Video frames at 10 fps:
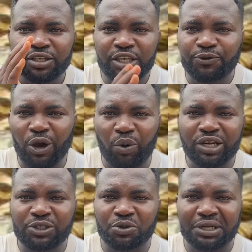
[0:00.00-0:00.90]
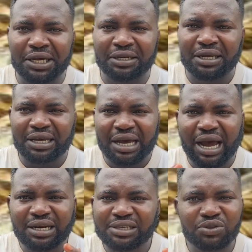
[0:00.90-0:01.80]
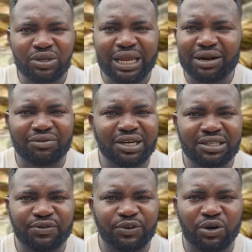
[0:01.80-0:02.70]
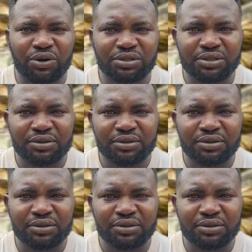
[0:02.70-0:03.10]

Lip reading: if you are willing to learn. And it's not that really difficult.